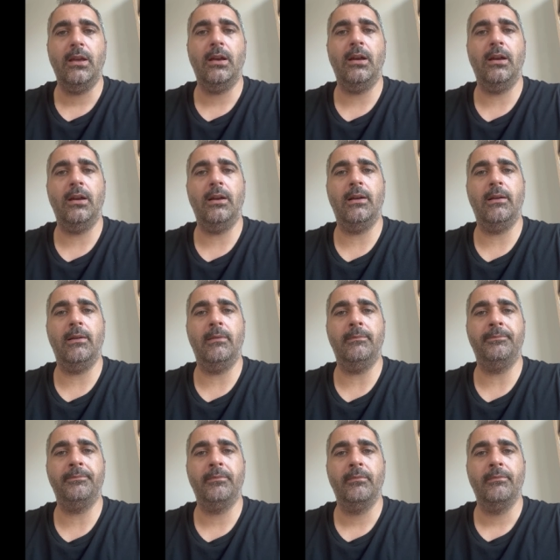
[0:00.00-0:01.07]

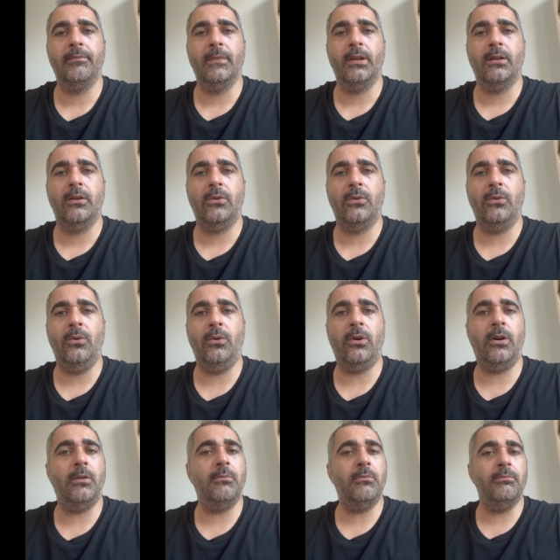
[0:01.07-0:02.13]
um,
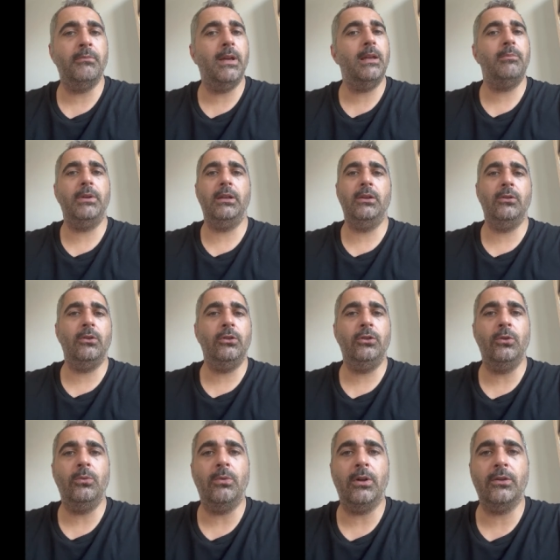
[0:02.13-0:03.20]
or maybe
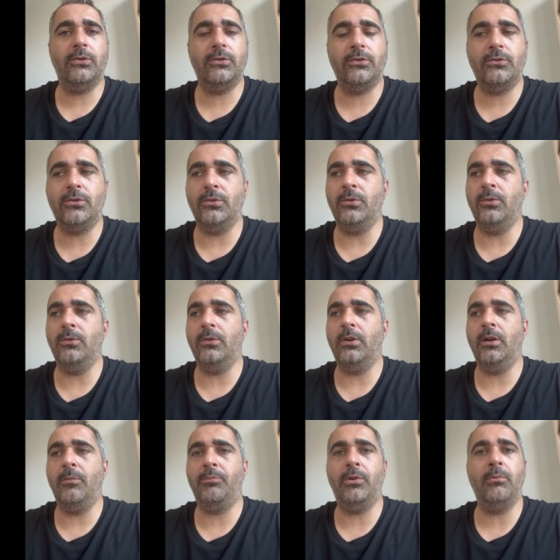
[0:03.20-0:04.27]
you want to
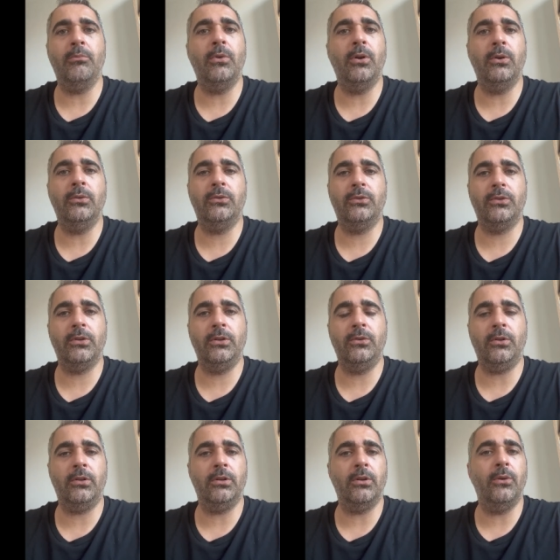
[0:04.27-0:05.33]
uh, promote
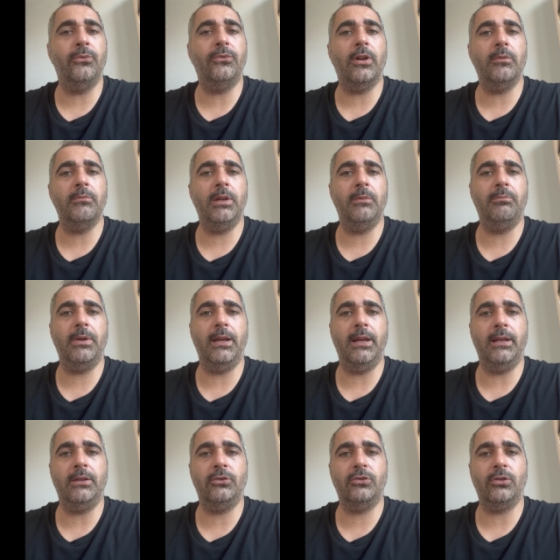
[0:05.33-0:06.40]
your GoFundMe
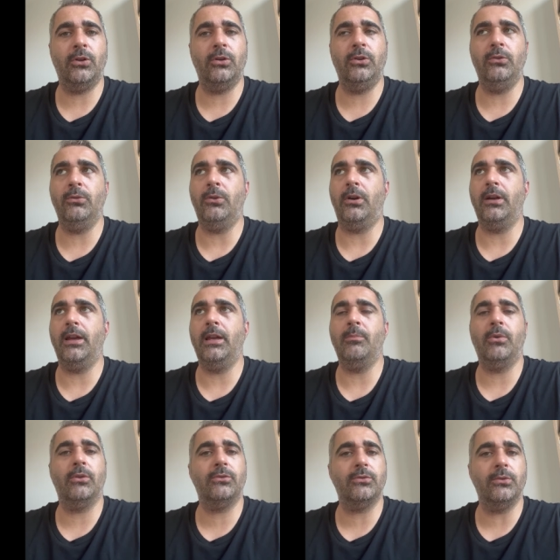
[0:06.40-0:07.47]
page so you are
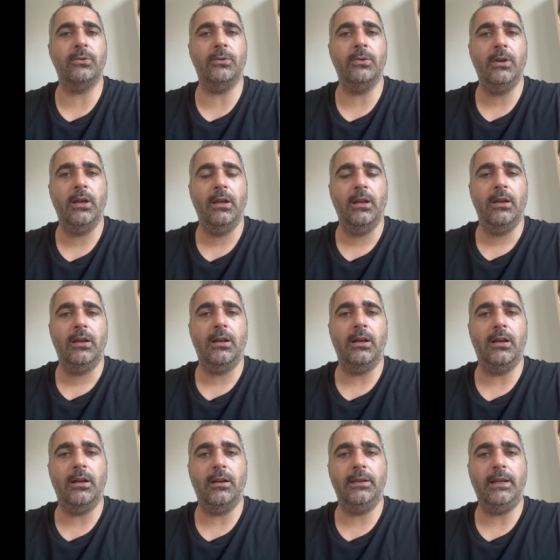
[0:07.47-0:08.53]
able to
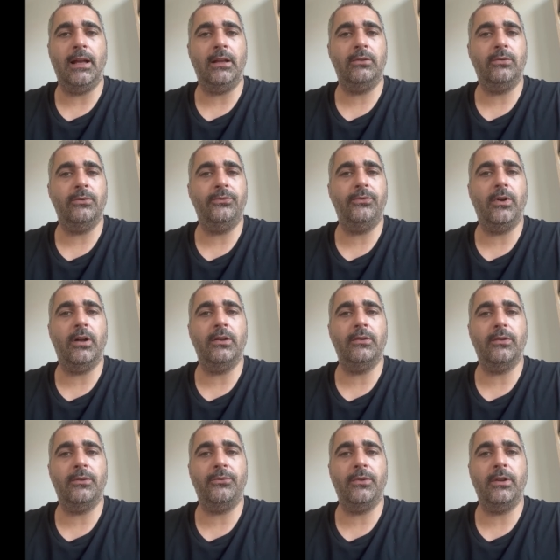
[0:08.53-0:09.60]
uh, yeah to fund
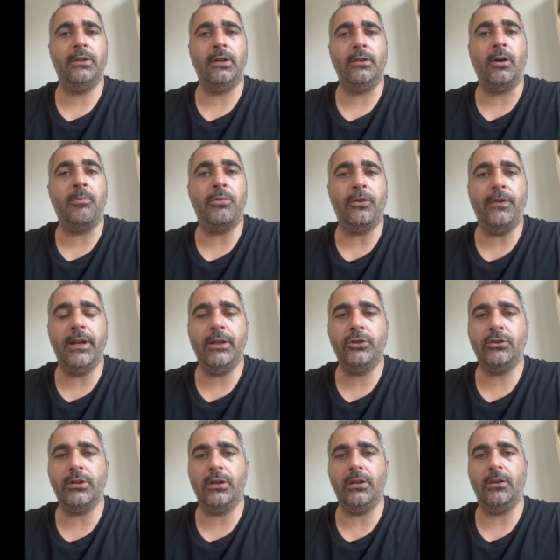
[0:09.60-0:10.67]
of an, an
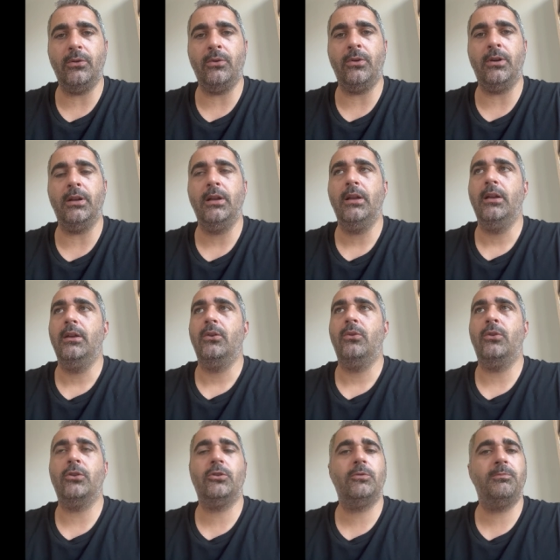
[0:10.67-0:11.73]
operation or
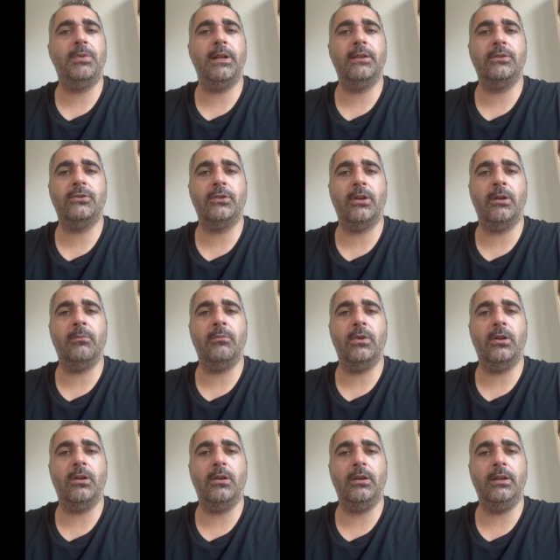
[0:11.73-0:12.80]
or spend some
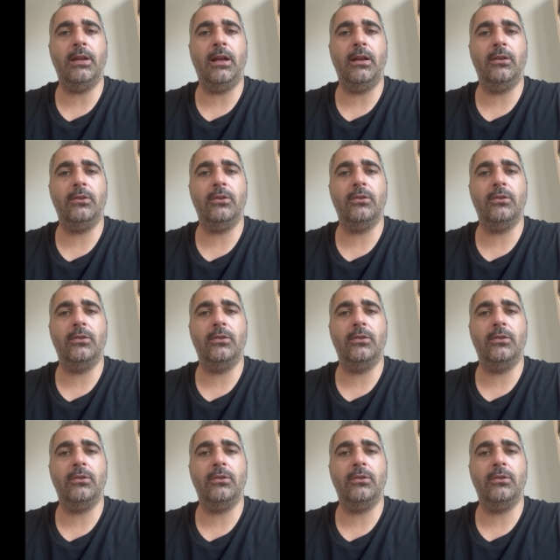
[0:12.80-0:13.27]
uh, yeah